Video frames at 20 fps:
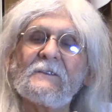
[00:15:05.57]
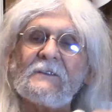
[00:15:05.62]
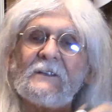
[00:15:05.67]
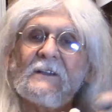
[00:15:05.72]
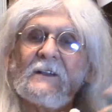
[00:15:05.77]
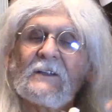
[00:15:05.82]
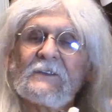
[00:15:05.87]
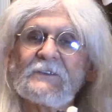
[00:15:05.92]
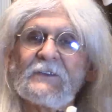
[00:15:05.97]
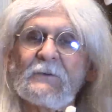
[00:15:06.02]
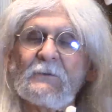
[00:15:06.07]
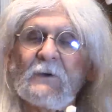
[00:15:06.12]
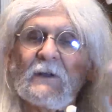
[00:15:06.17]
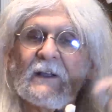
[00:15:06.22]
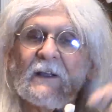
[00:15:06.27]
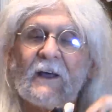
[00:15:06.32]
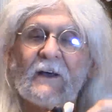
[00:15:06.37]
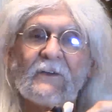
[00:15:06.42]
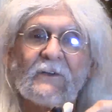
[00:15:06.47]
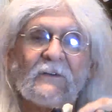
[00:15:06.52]
Let's see, when
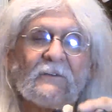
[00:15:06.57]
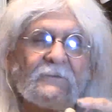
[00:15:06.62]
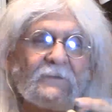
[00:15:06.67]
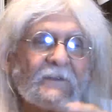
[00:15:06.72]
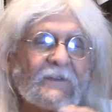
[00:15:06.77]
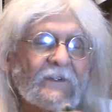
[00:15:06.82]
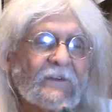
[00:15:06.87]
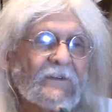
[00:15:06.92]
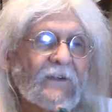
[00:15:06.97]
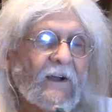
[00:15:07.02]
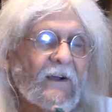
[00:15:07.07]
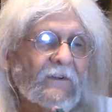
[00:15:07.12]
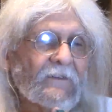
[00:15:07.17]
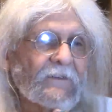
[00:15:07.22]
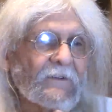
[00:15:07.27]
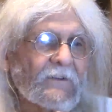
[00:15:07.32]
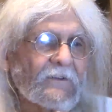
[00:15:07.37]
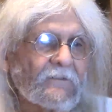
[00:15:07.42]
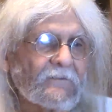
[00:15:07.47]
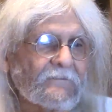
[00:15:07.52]
I got home from the
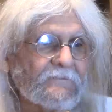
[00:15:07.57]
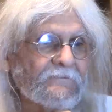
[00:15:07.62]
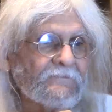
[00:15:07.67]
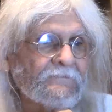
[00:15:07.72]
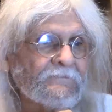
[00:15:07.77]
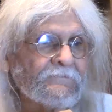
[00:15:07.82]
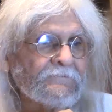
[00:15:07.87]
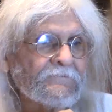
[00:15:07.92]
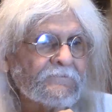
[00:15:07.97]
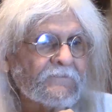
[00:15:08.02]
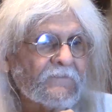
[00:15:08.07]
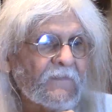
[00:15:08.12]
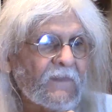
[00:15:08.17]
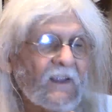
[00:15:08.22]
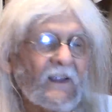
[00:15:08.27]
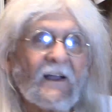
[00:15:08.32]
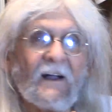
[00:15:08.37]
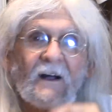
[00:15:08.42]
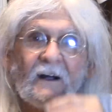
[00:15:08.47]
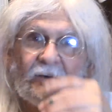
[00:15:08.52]
doctor,
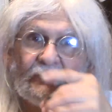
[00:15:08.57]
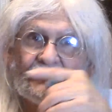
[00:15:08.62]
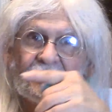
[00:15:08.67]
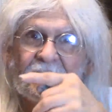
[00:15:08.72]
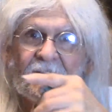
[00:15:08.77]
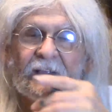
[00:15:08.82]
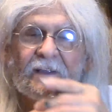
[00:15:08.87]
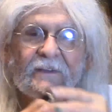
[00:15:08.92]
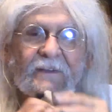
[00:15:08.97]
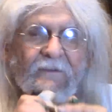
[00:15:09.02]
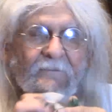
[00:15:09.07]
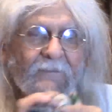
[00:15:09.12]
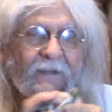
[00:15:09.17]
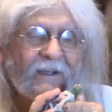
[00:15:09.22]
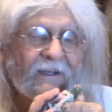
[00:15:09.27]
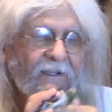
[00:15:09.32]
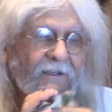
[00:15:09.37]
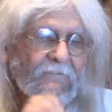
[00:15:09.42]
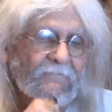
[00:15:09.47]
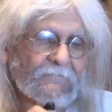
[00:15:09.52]
I was laying in
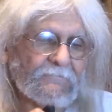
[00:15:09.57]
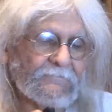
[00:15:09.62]
bed.